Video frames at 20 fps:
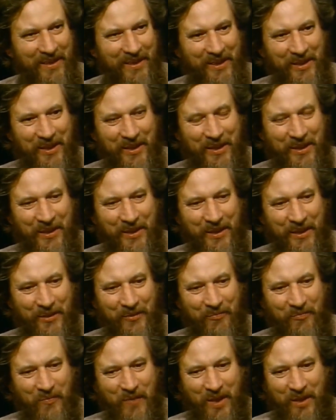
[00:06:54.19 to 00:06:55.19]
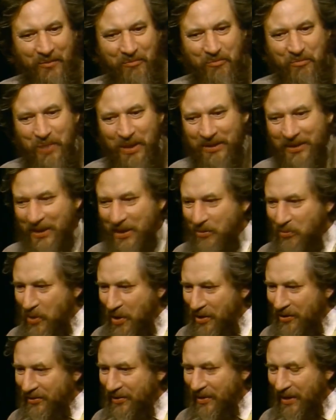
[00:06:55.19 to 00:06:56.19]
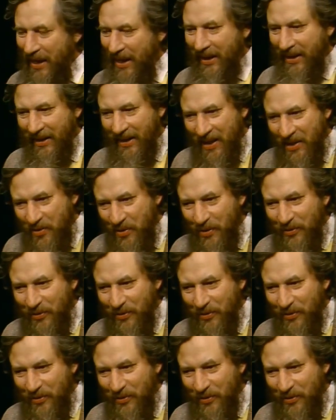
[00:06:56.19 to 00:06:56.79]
but he was like